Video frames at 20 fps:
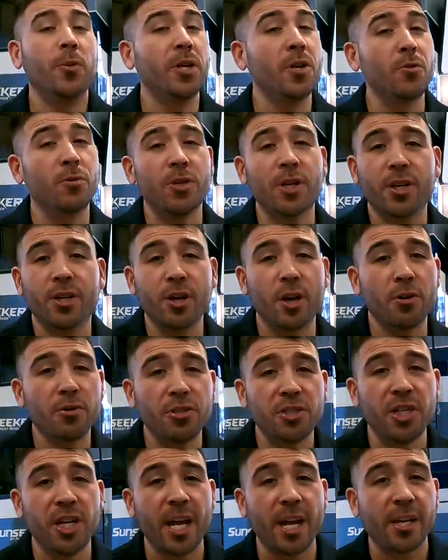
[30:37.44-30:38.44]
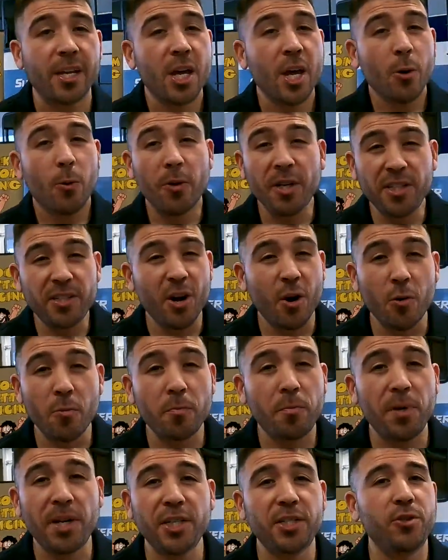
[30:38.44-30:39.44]
we don't negotiate, we
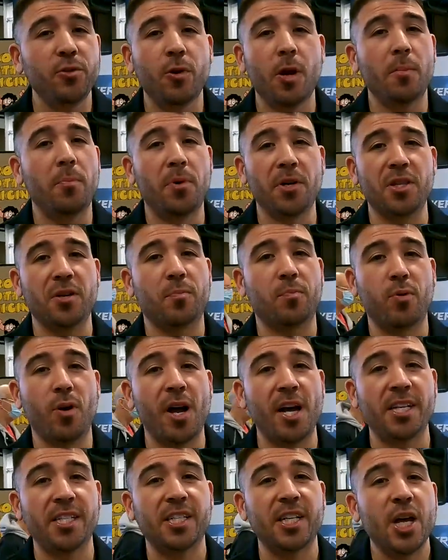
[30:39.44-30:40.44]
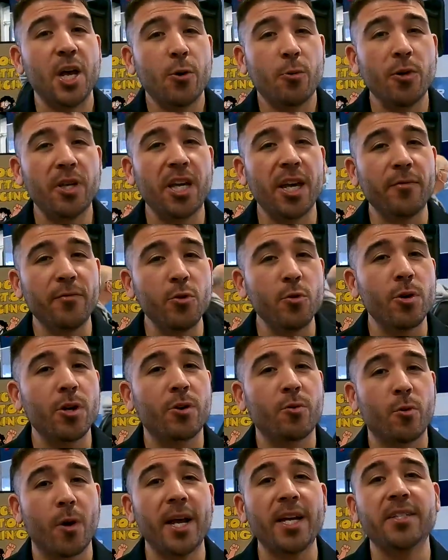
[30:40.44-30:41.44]
don't beat you up on the price. We give you a
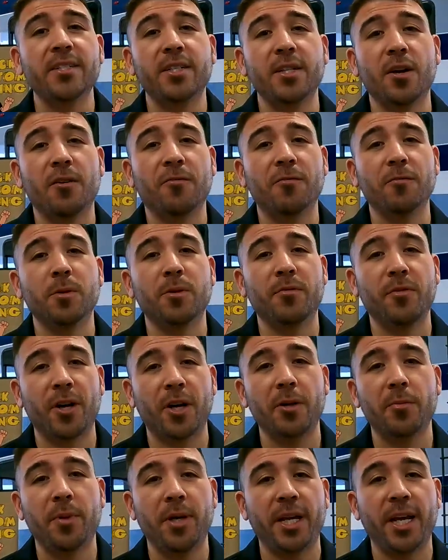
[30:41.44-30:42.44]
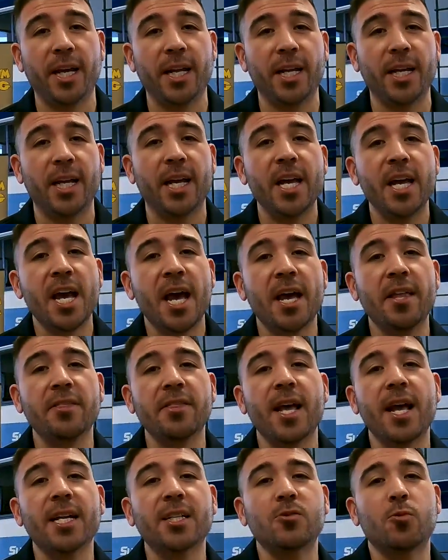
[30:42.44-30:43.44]
great deal from the very beginning,
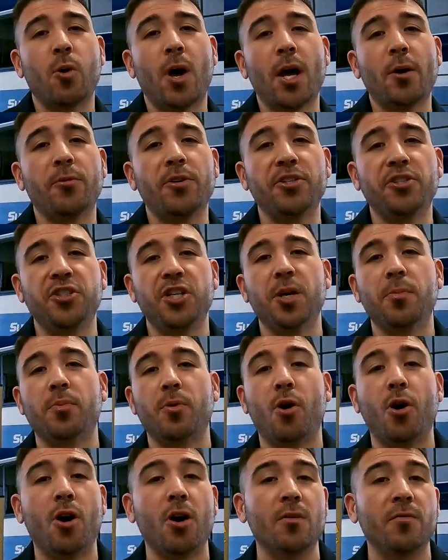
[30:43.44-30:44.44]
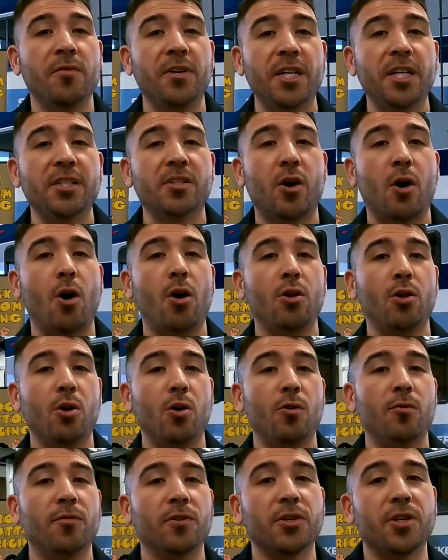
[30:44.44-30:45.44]
and that's why we ship RVs all
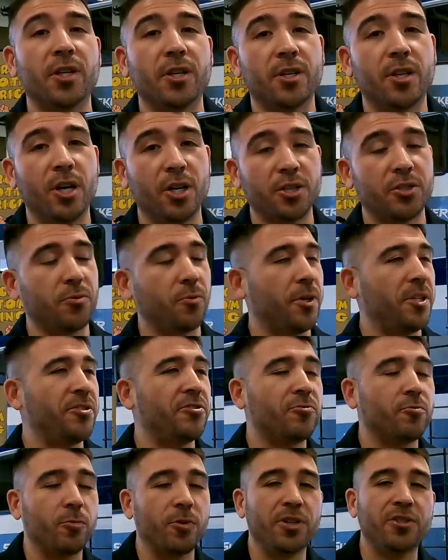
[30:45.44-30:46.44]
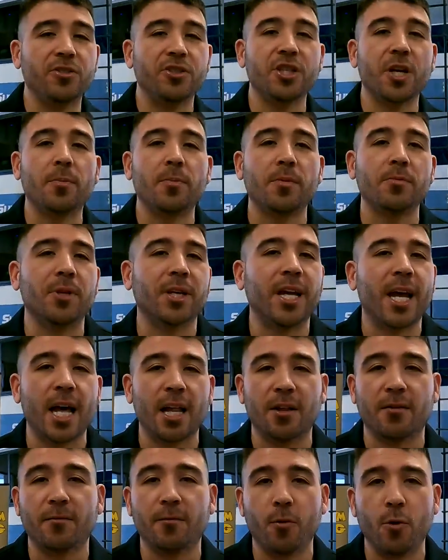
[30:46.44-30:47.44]
over the country. We ship them to
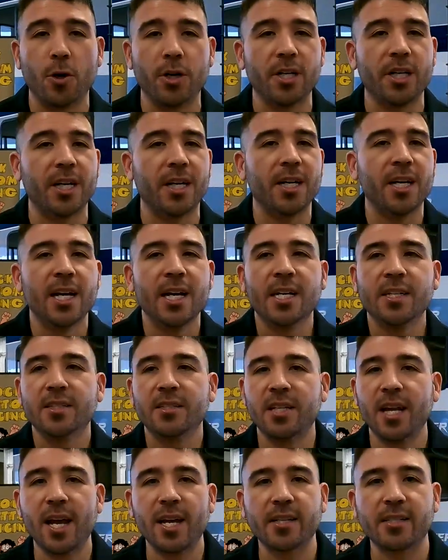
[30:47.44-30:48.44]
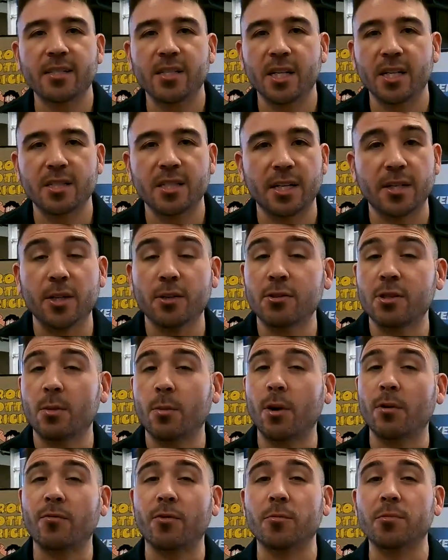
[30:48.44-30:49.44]
California, Texas. I know
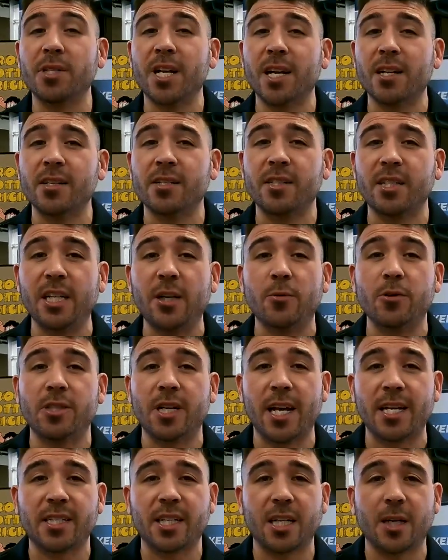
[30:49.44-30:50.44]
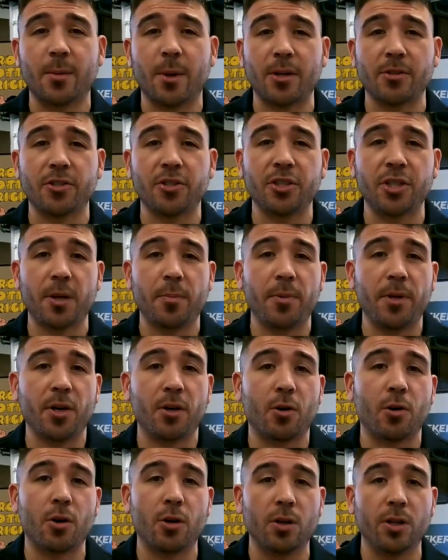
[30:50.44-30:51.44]
someone from Tennessee was asking about shipping
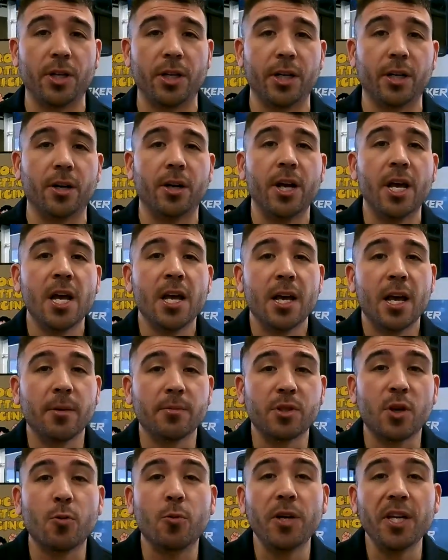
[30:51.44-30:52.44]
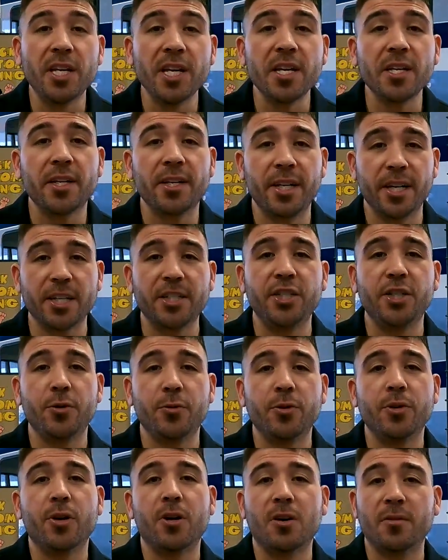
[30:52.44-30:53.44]
earlier. So we can get
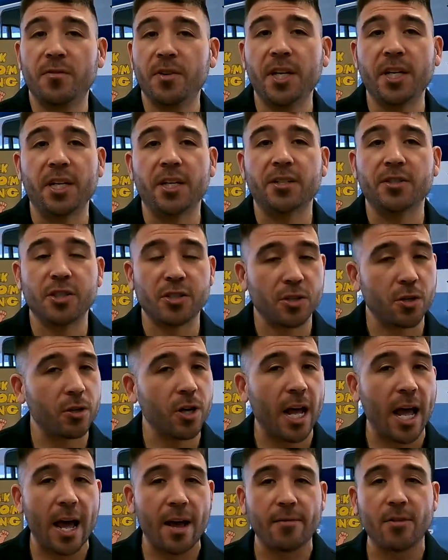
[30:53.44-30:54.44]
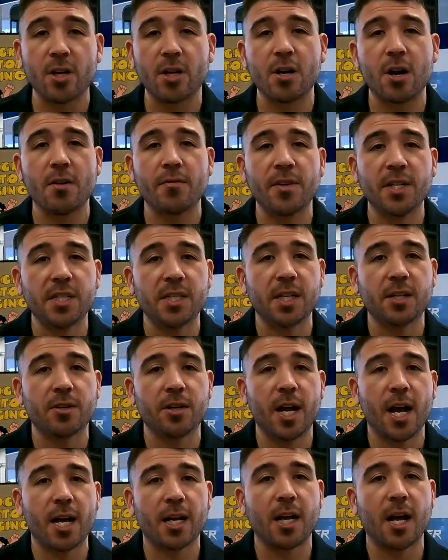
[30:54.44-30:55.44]
you an RV. Just go to
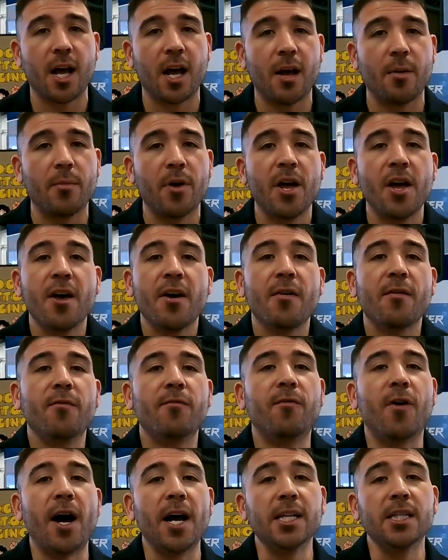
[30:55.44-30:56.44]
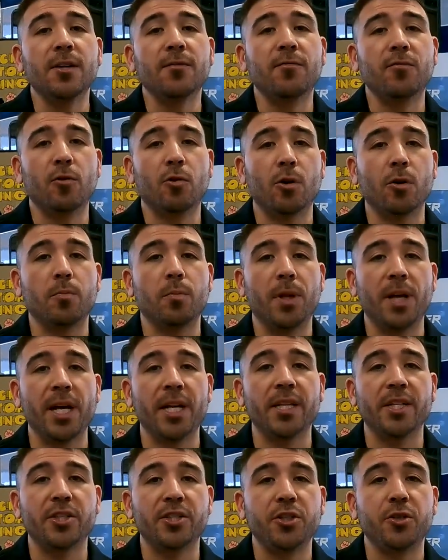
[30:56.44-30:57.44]
AvalonRVCenter.com. Find the floor
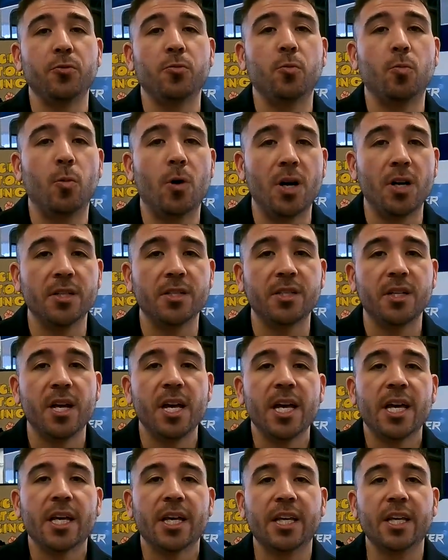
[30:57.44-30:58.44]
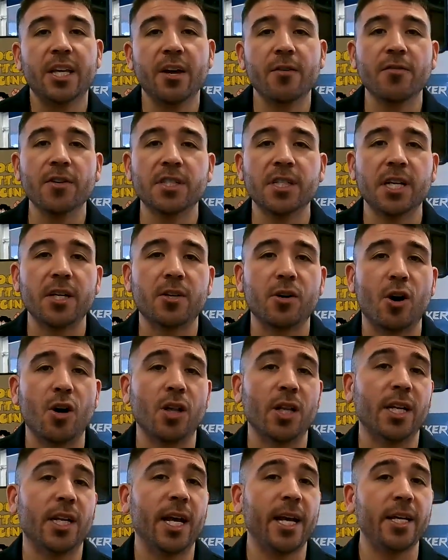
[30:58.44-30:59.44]
plan that you want. Give us a call at